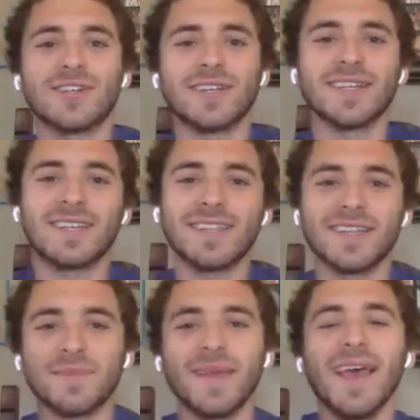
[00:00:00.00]
sorry, nothing.
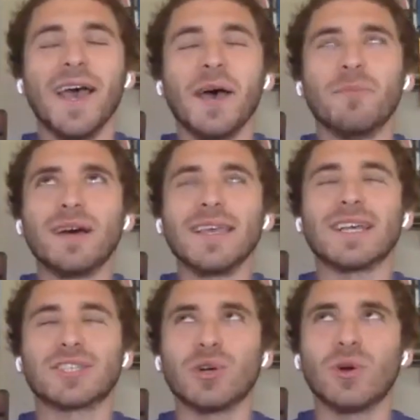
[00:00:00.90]
Um, but
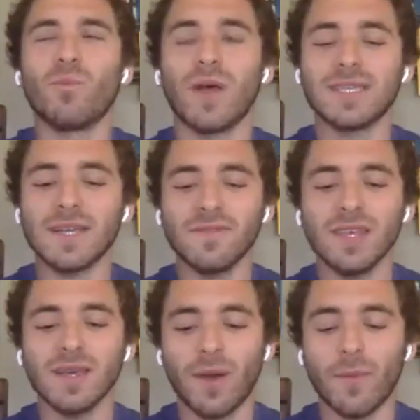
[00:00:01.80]
yeah, so
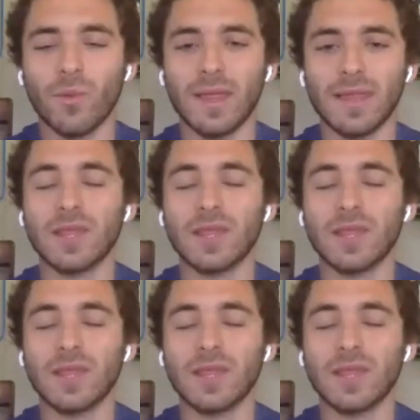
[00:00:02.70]
definitely um,